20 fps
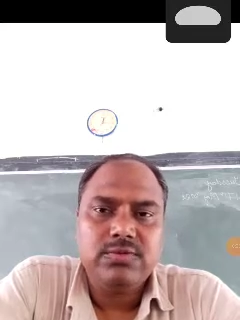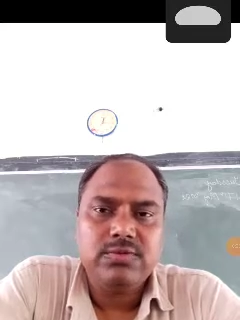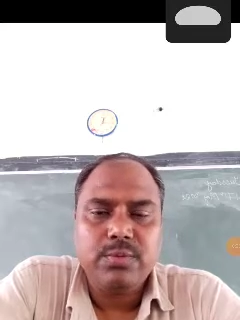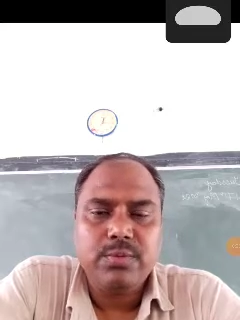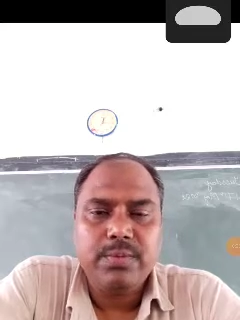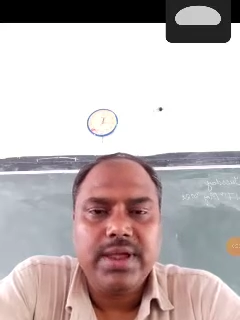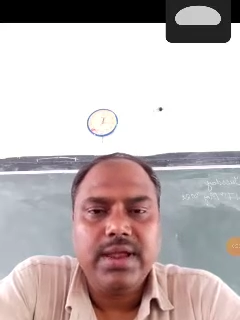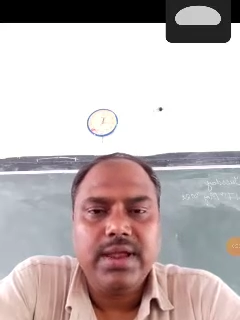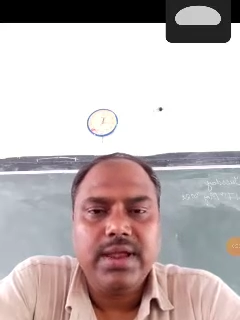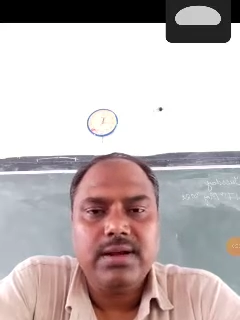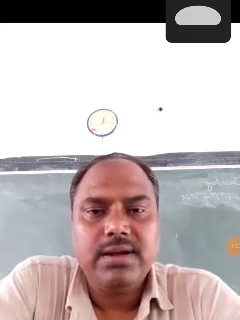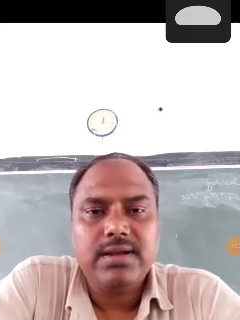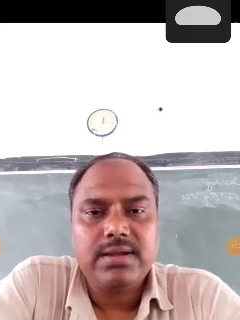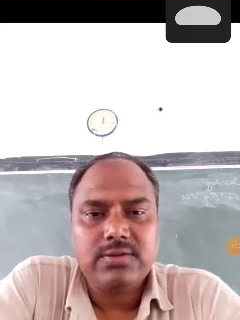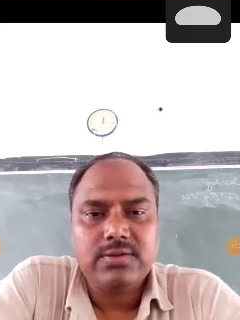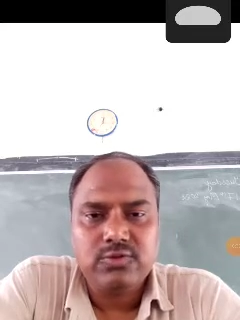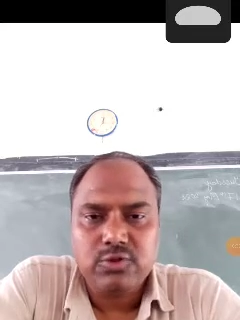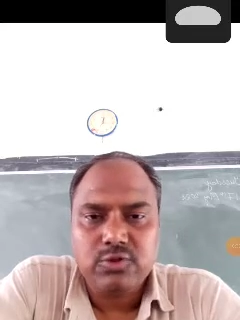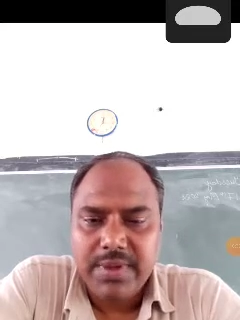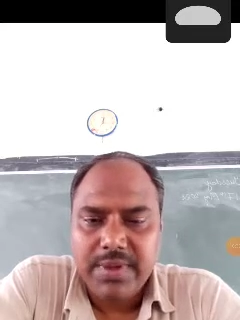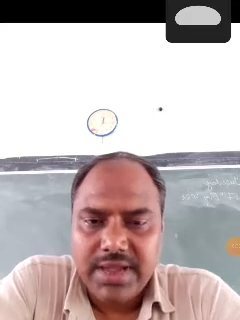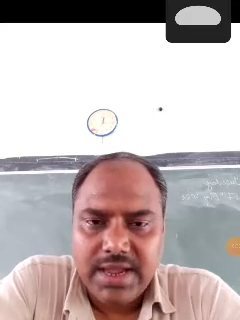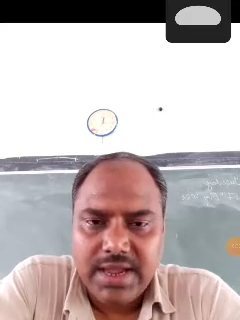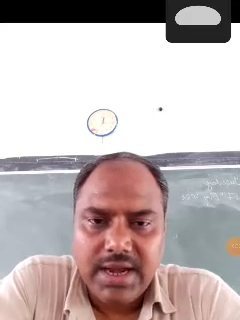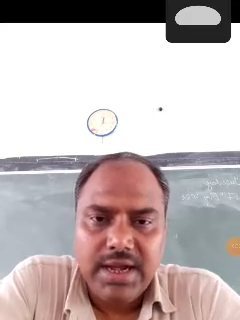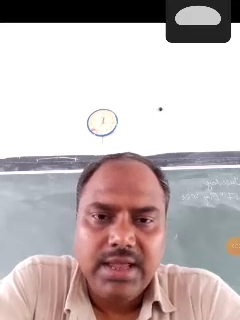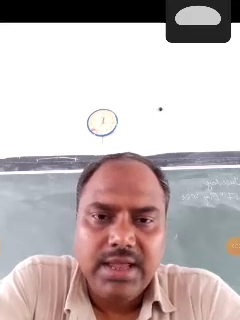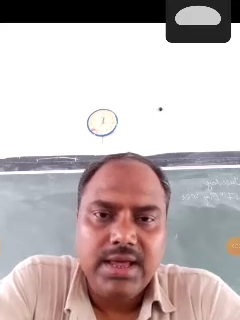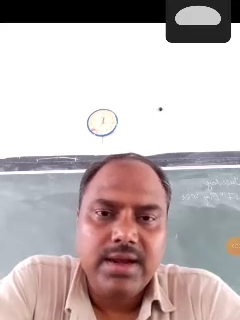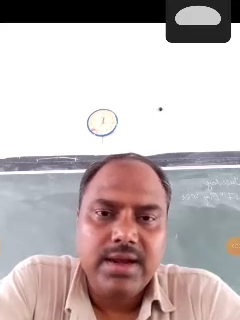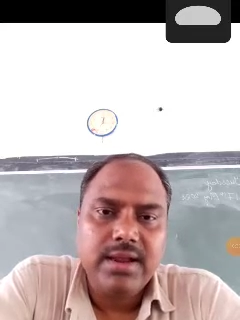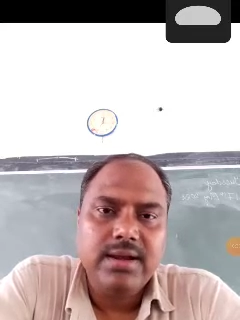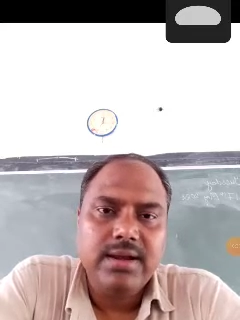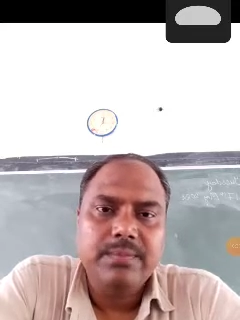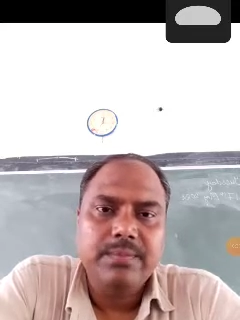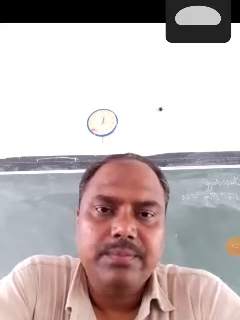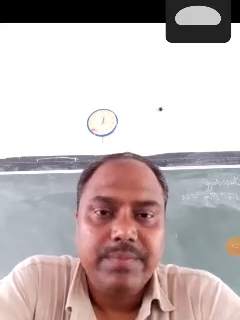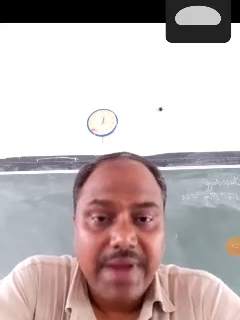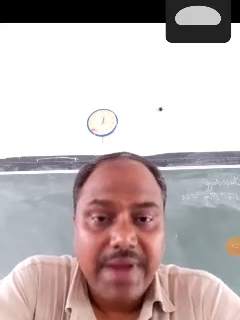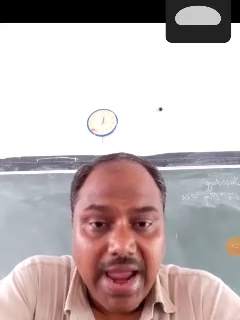be clear in
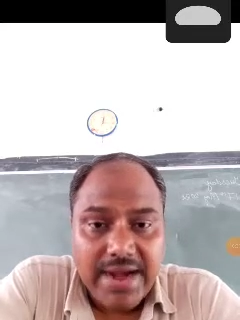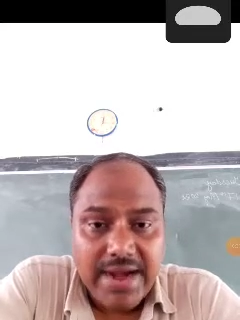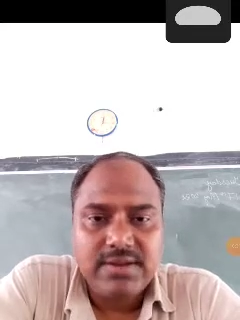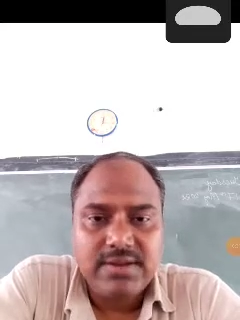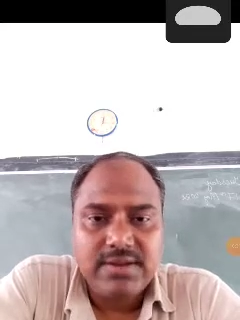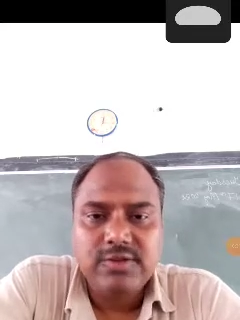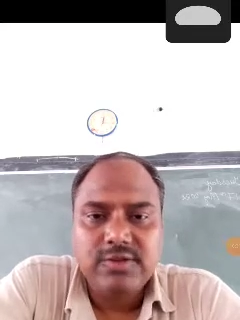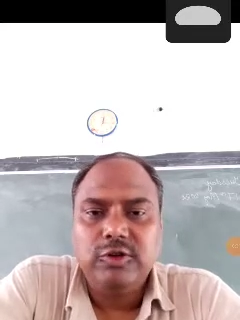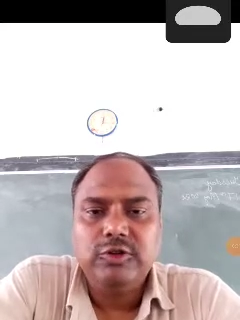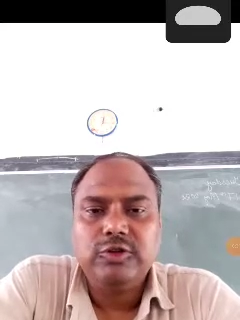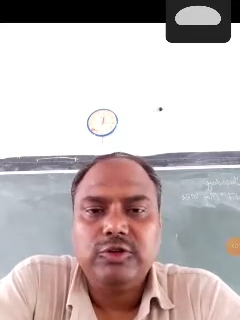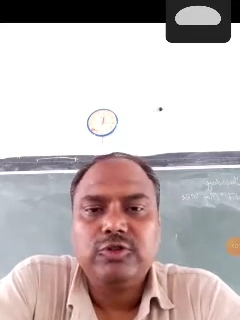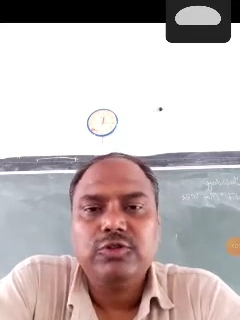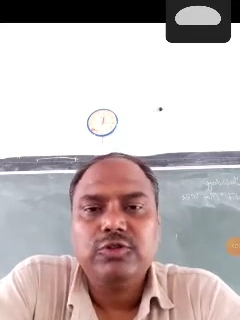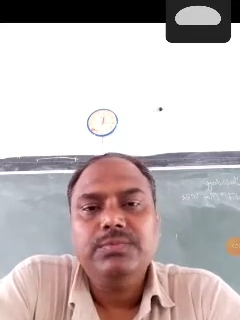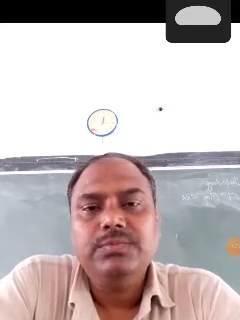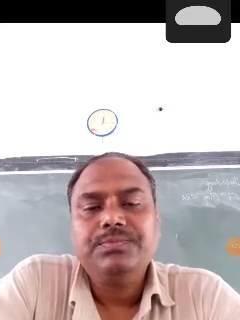practice also.